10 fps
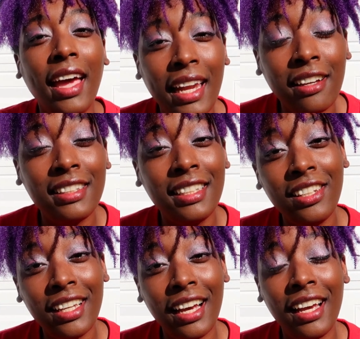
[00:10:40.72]
And I'll see
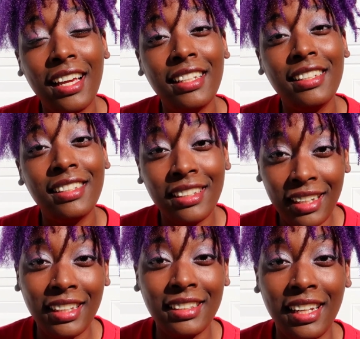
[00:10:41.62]
you guys
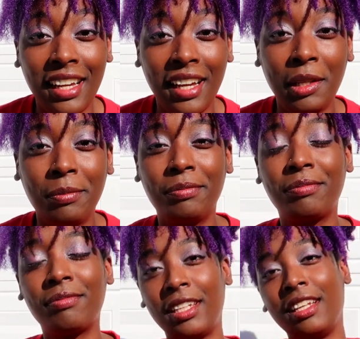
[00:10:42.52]
next time.
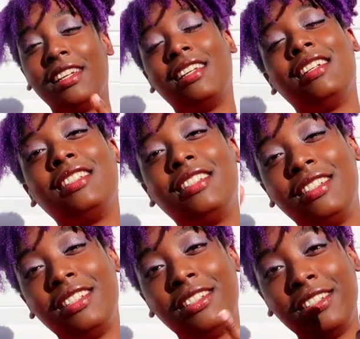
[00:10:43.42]

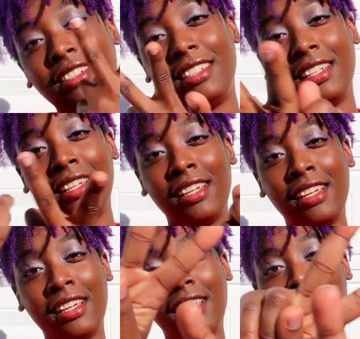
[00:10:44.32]

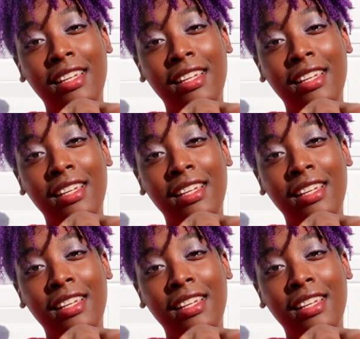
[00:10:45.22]
Deuces.